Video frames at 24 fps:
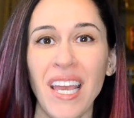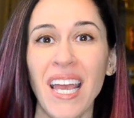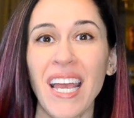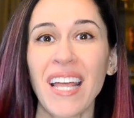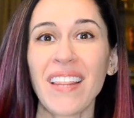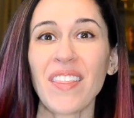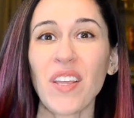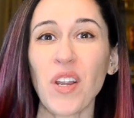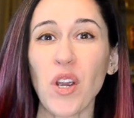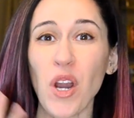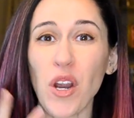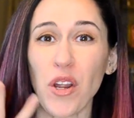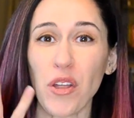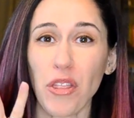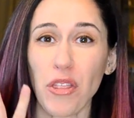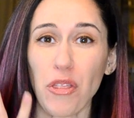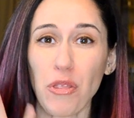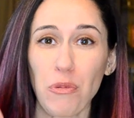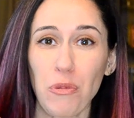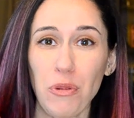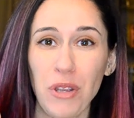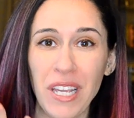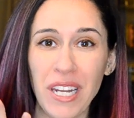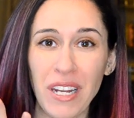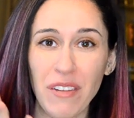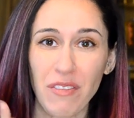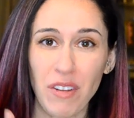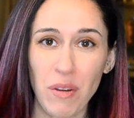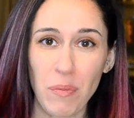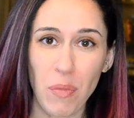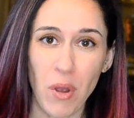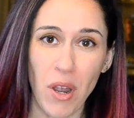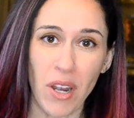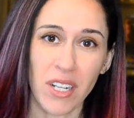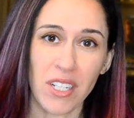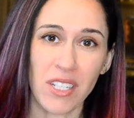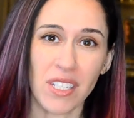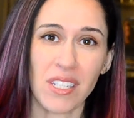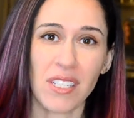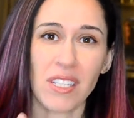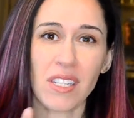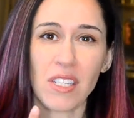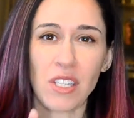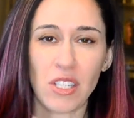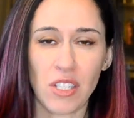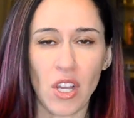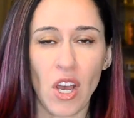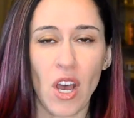There are 3 different parts to
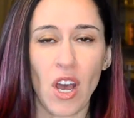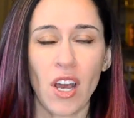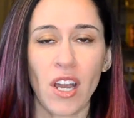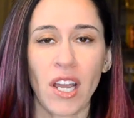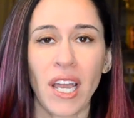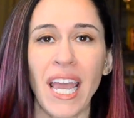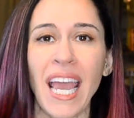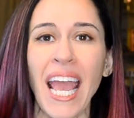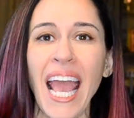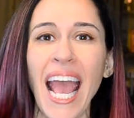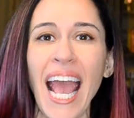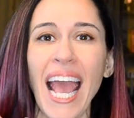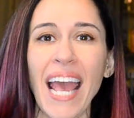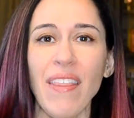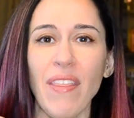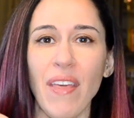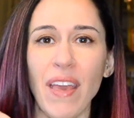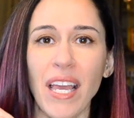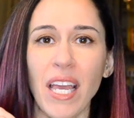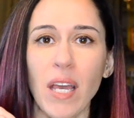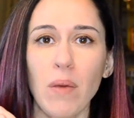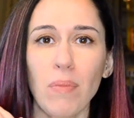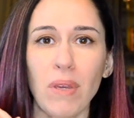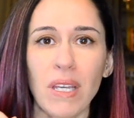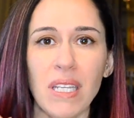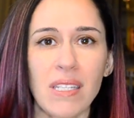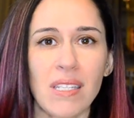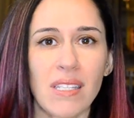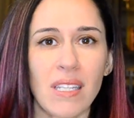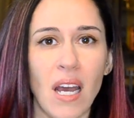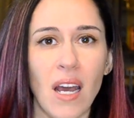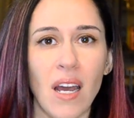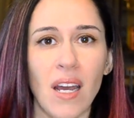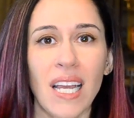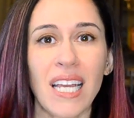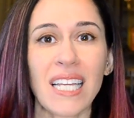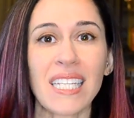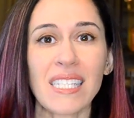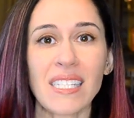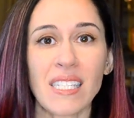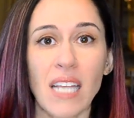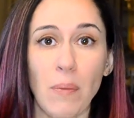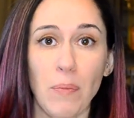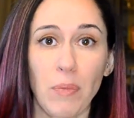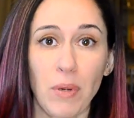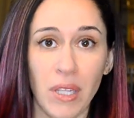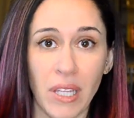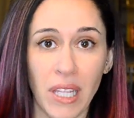this song, and they can be sung
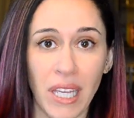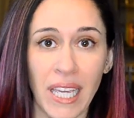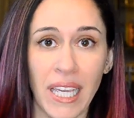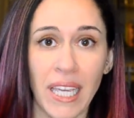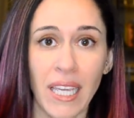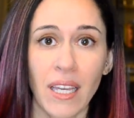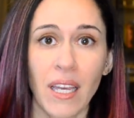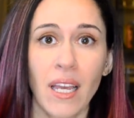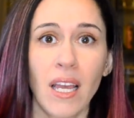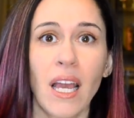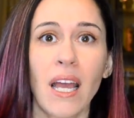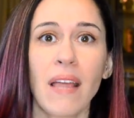separately.